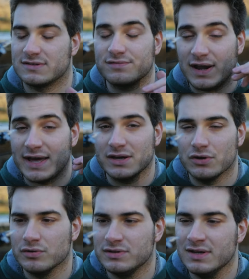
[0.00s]
It's flying
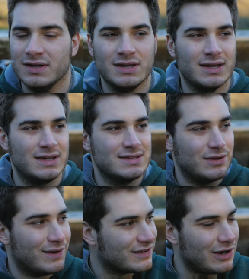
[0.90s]
good,
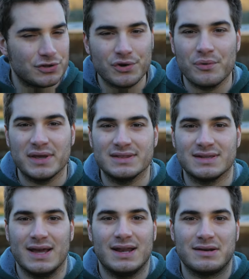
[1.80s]
there is a lot of
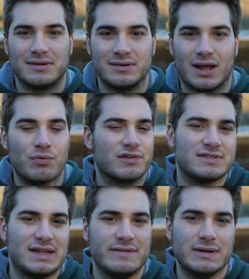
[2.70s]
wind and I
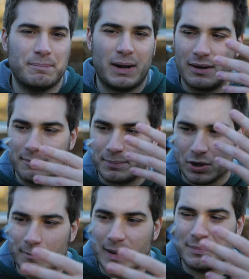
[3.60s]
wasn't having
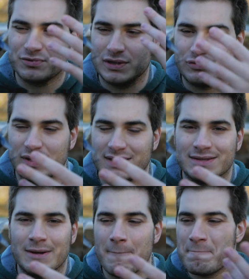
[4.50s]
problems with wind